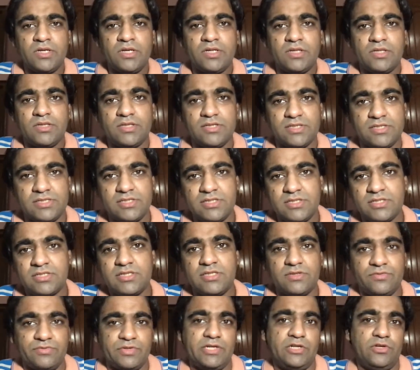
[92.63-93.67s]
this is
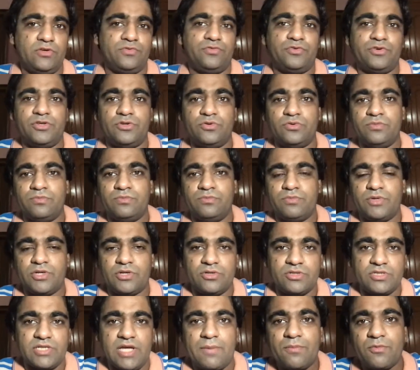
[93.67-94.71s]
the video for you,
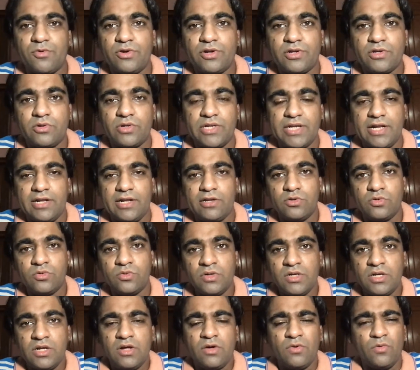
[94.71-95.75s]
because I'm going to tell you
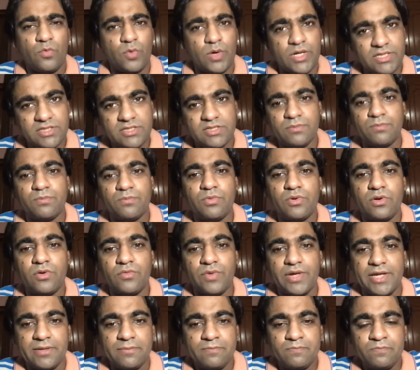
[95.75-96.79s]
one simple
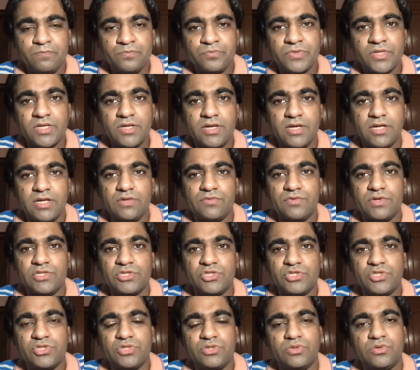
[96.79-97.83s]
way in
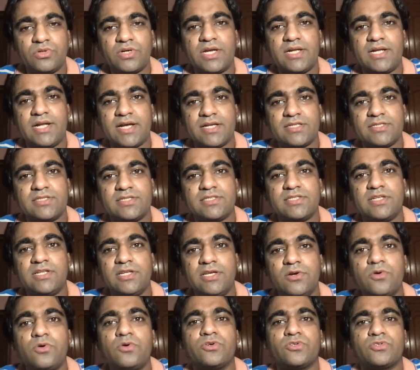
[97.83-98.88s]
which you can access any
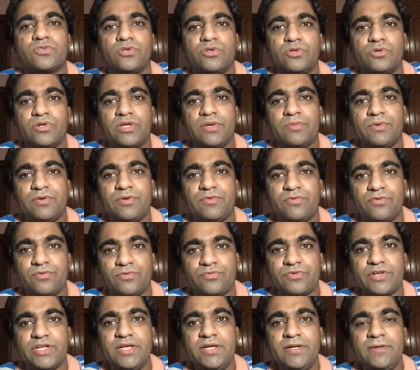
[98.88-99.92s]
course on Udemy for
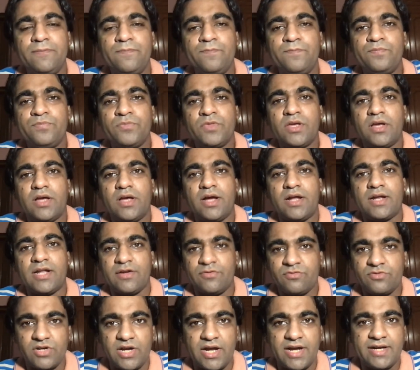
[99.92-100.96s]
free. And
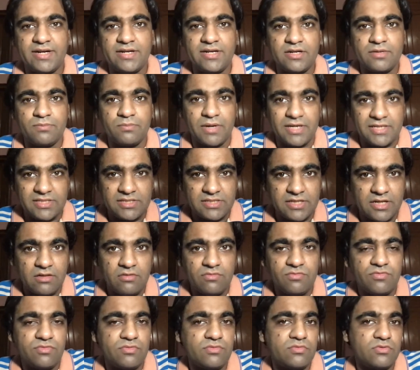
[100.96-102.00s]
I've tried it myself,
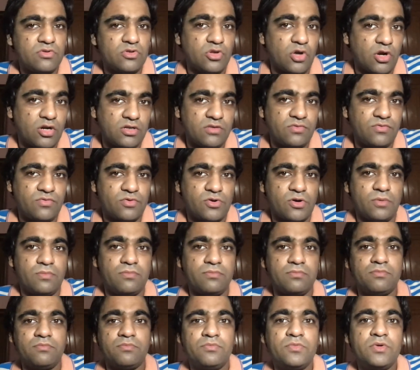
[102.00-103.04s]
not
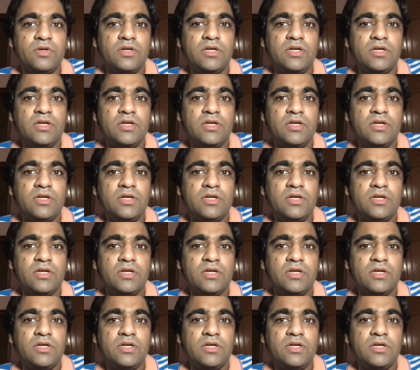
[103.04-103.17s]
from